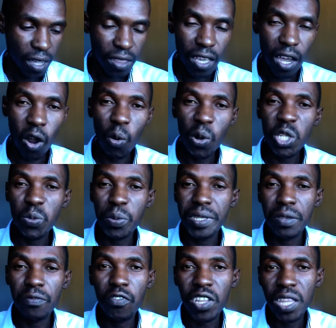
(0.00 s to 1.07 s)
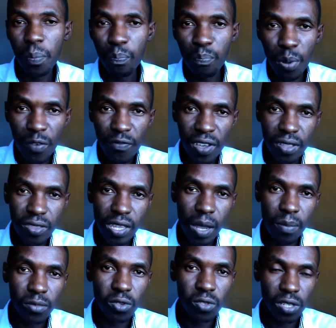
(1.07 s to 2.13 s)
They are always waiting for the perfect
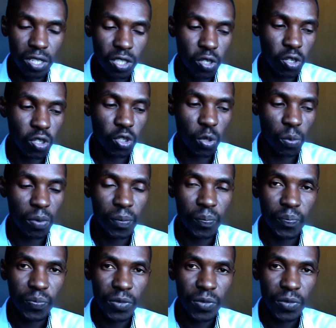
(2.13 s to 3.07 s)
time to start YouTube,